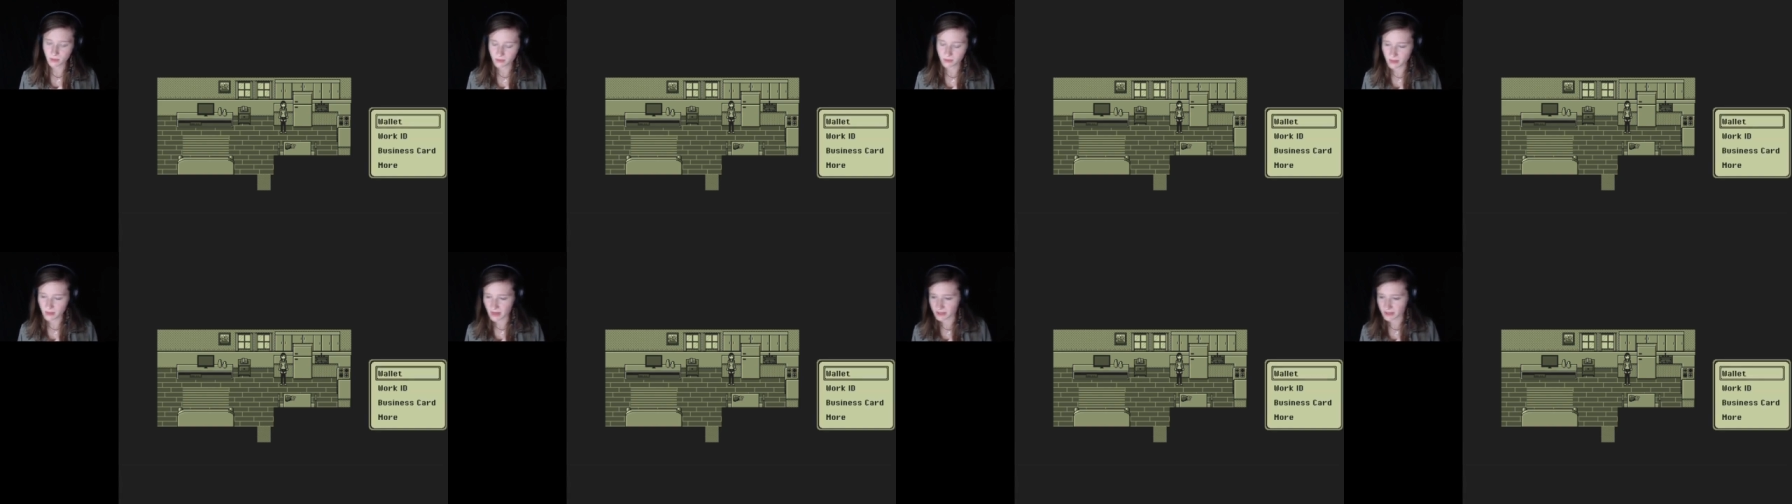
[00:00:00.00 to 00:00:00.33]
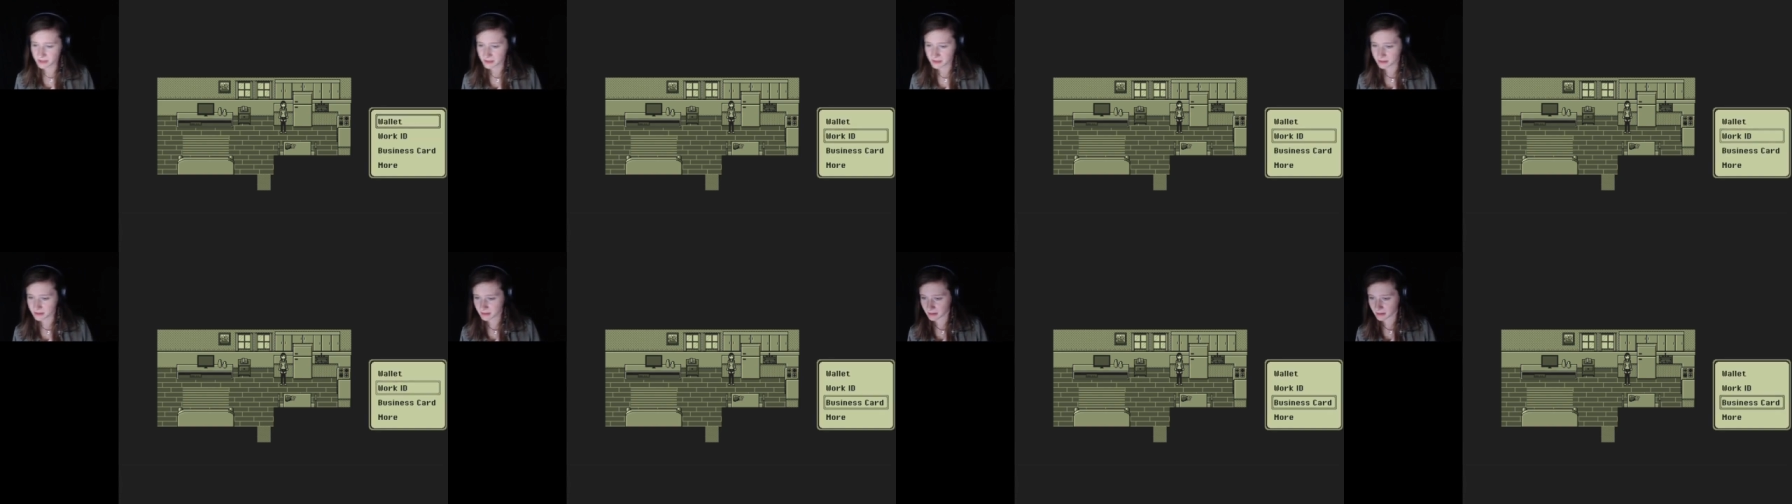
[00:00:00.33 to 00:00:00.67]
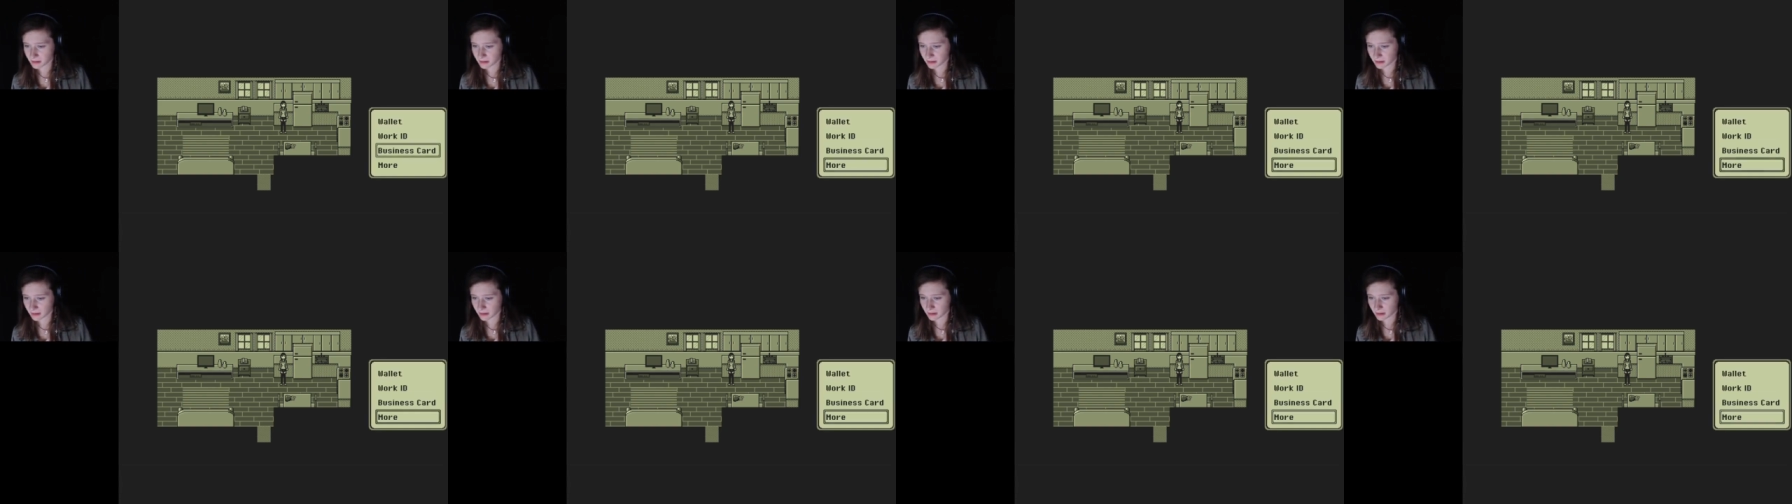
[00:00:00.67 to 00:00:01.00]
Yes.
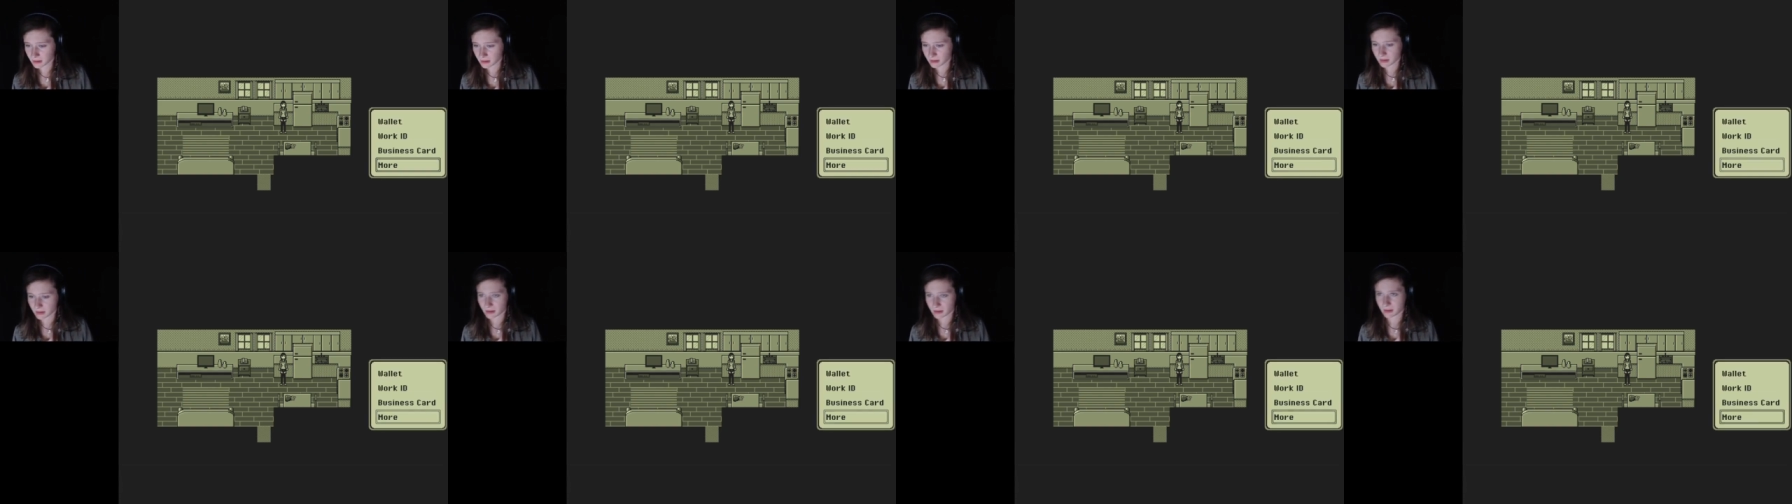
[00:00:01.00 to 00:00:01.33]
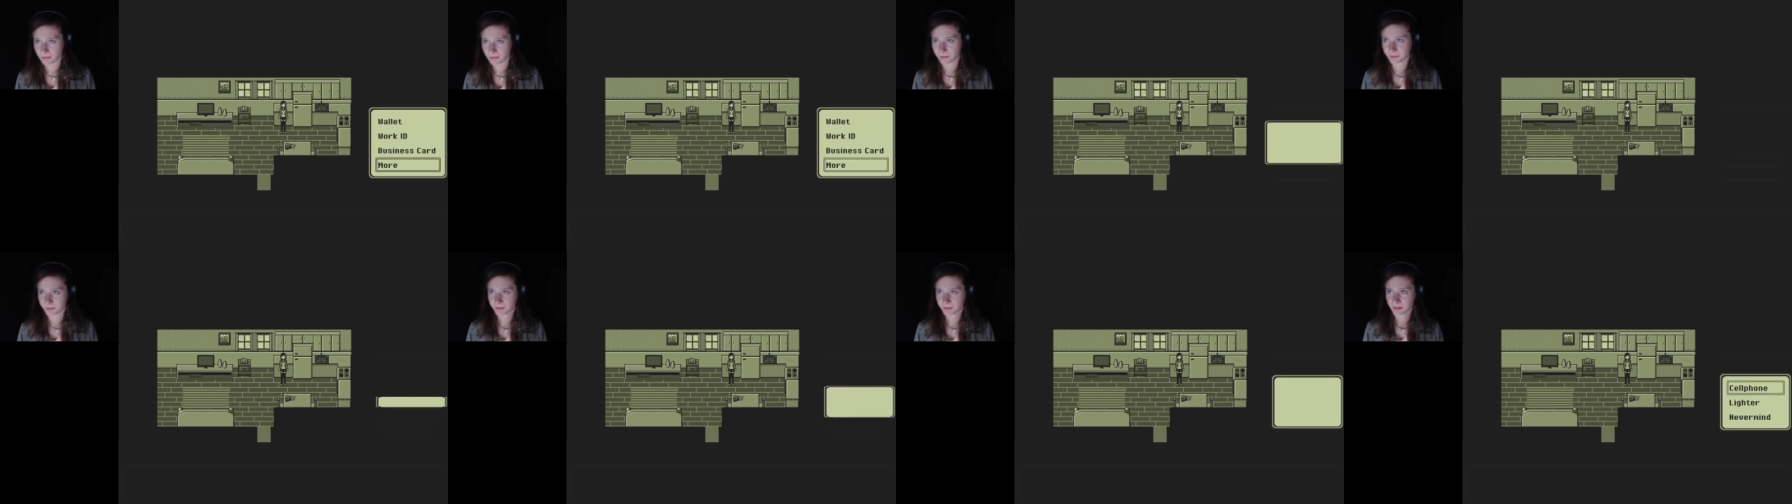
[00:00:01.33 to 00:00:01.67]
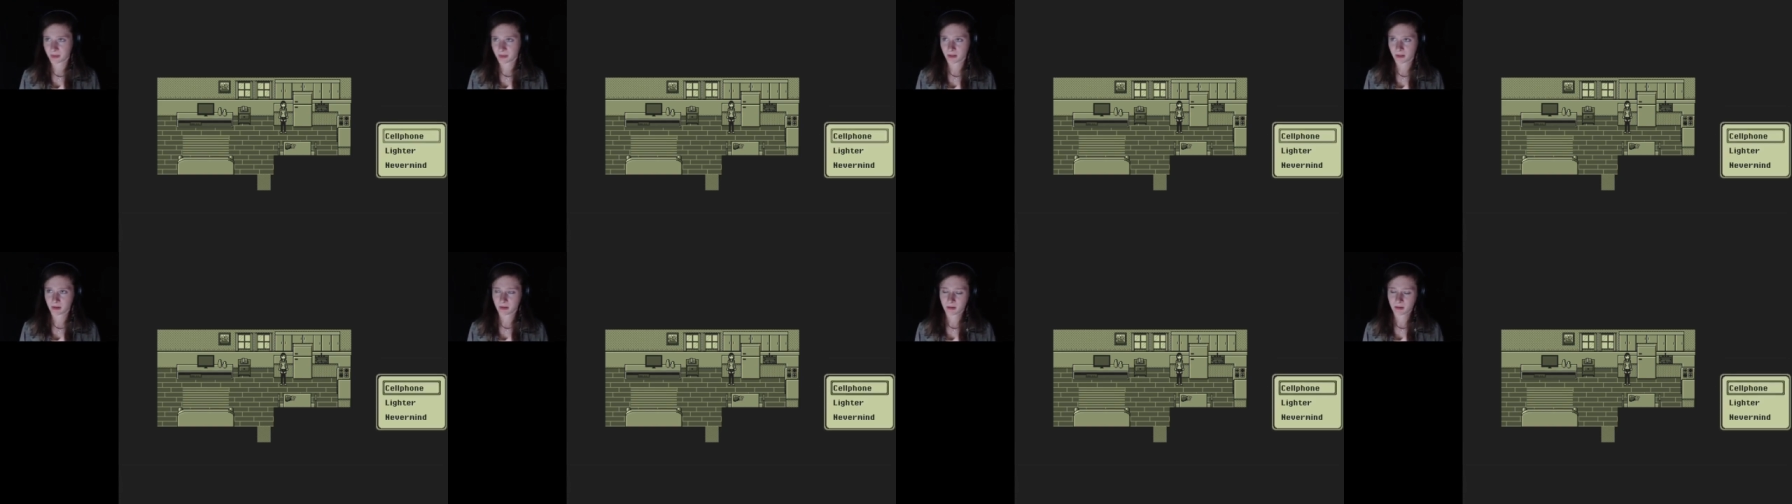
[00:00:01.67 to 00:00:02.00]
Um,
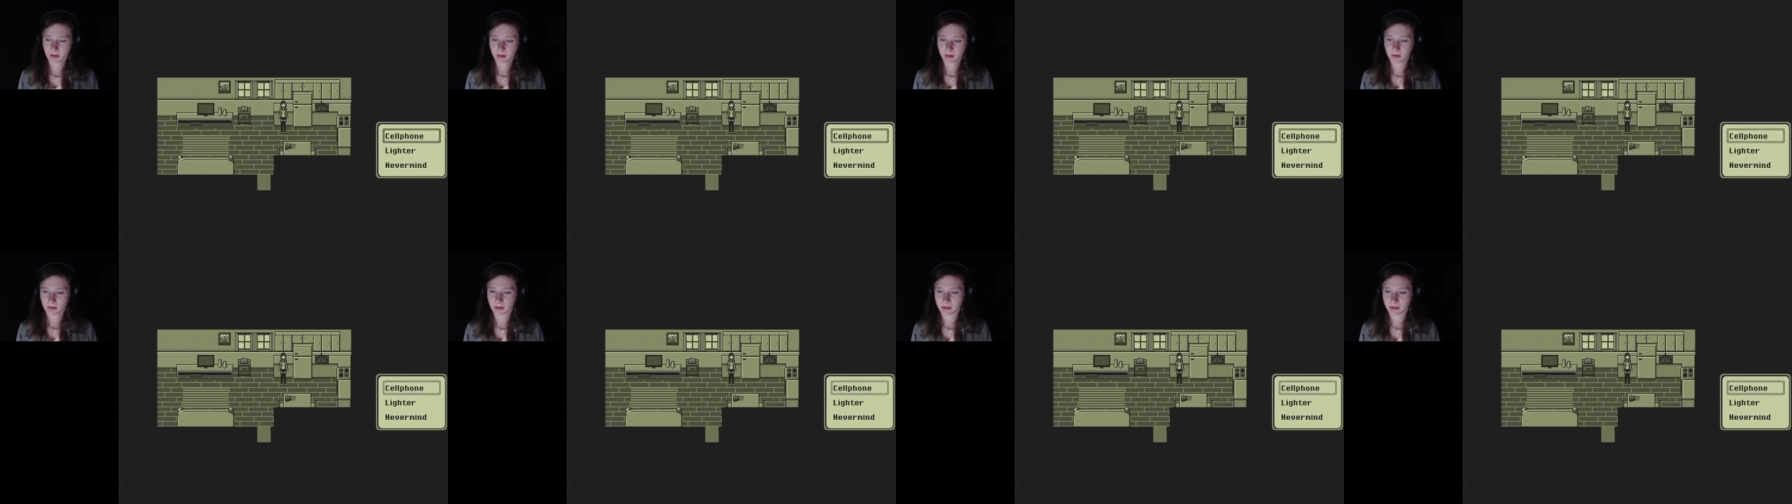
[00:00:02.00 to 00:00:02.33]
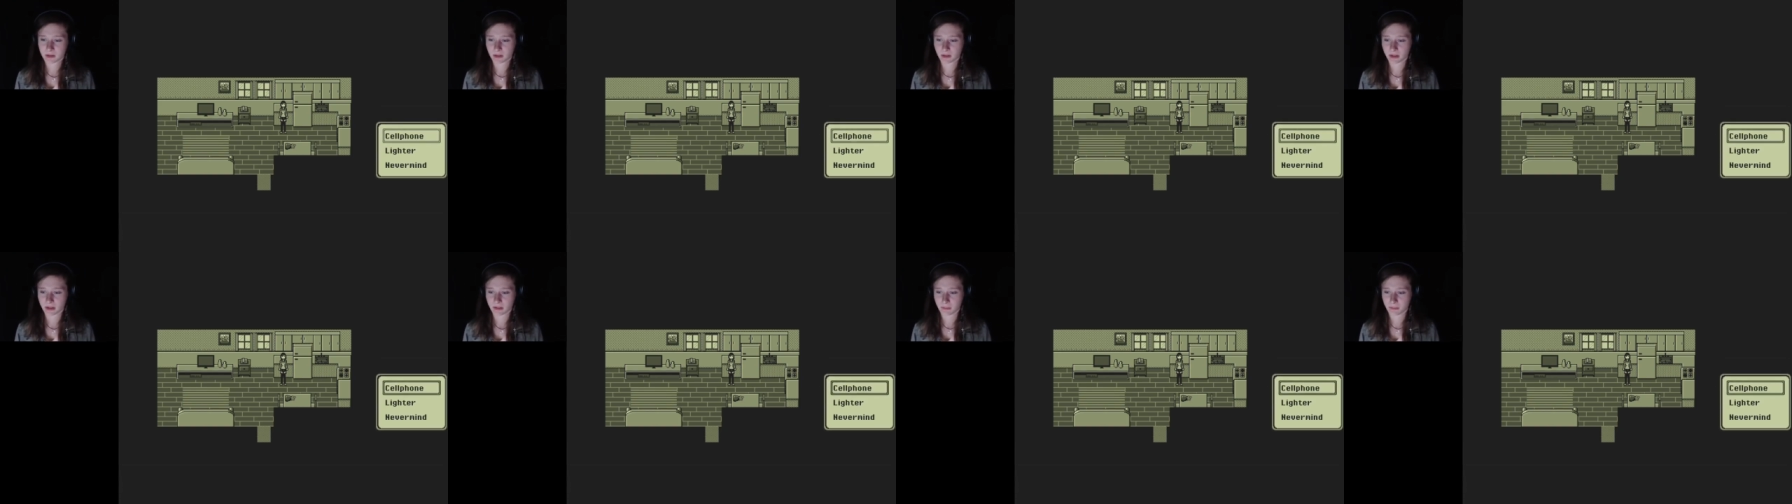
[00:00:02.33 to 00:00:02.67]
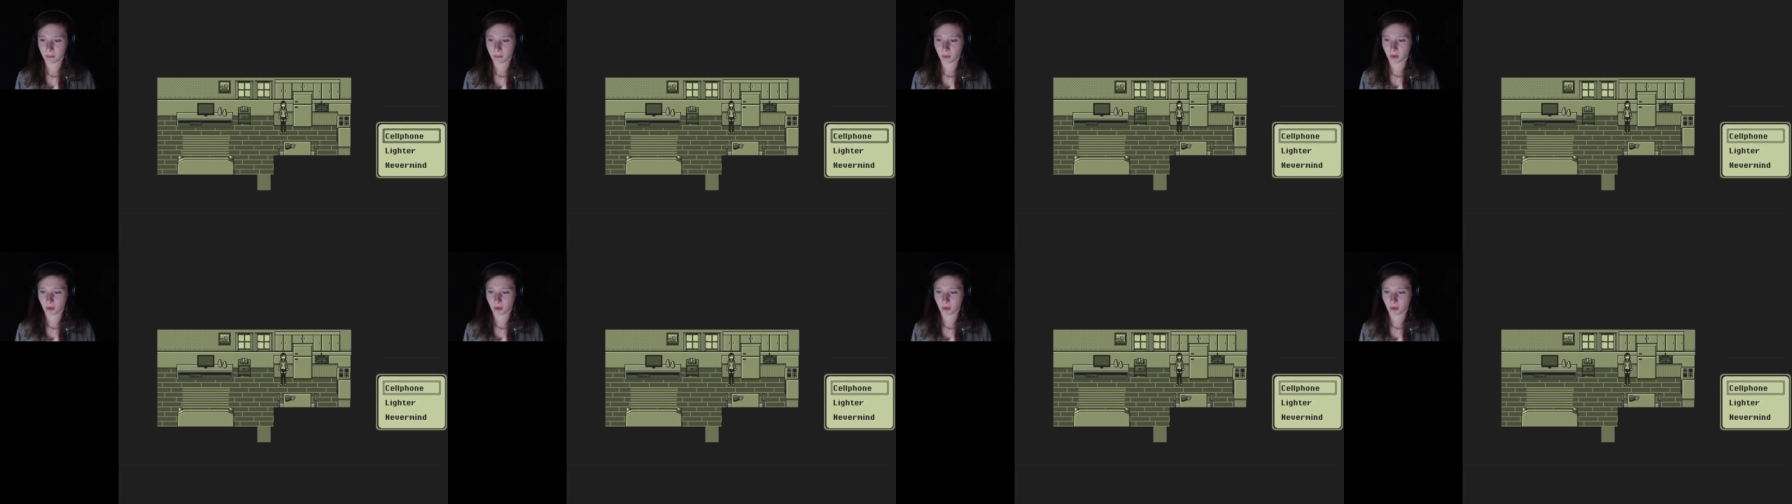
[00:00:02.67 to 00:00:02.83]
let's look at